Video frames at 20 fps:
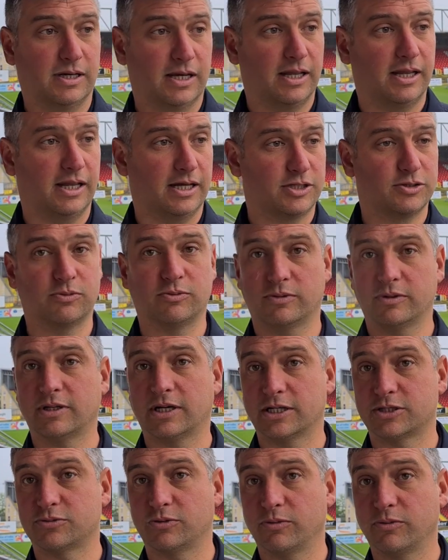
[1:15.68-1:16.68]

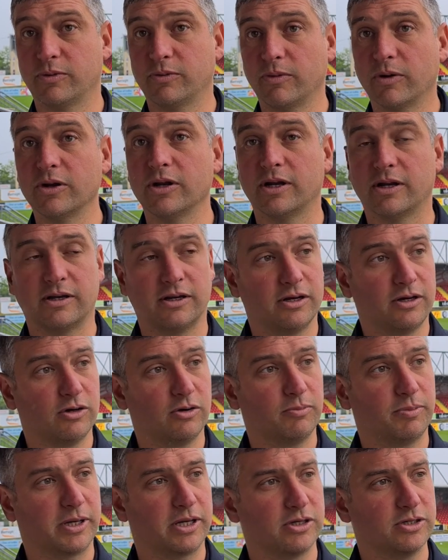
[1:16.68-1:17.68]
That's what we're wanting, you know,
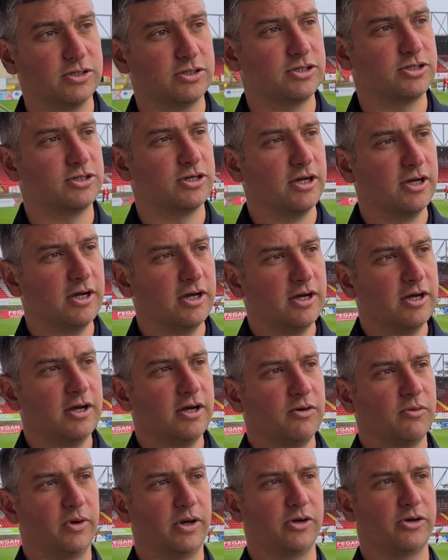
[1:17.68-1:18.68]
because
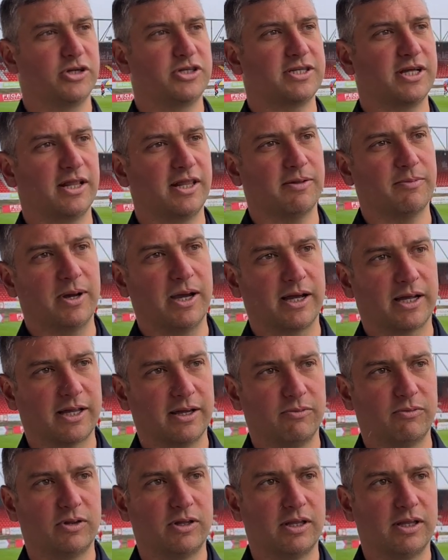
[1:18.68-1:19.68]
we understand the
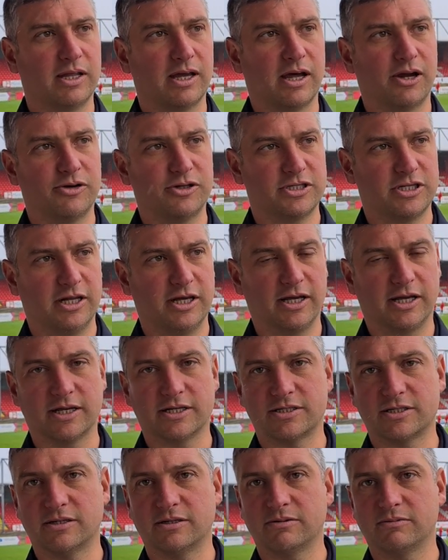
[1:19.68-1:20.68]
market within the Irish League
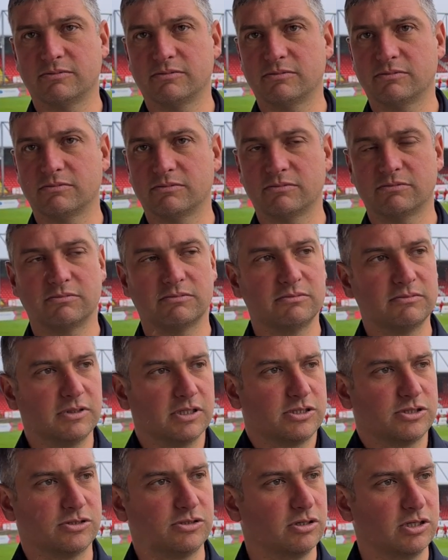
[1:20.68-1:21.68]
isn't...
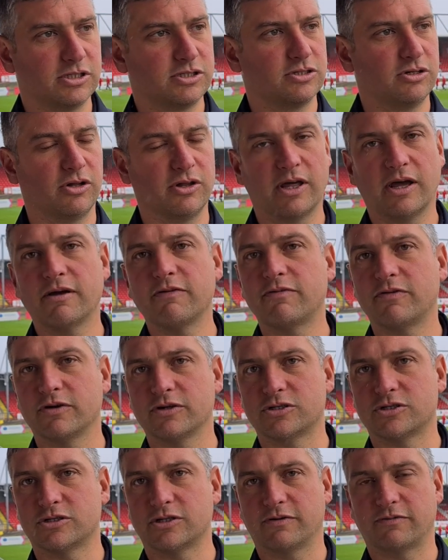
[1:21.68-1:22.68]
It's not there for
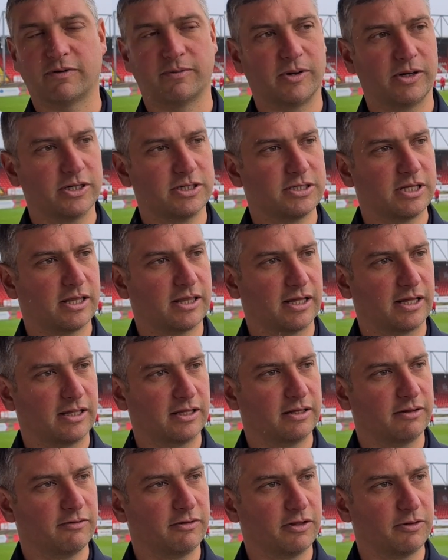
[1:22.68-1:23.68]
us, if I'm honest. I think
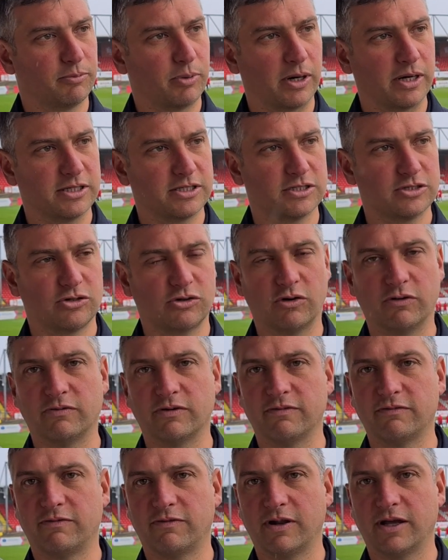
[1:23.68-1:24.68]
the prices are
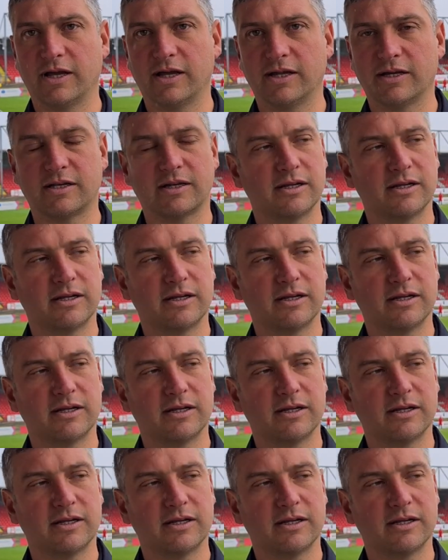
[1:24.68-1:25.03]
overinflated.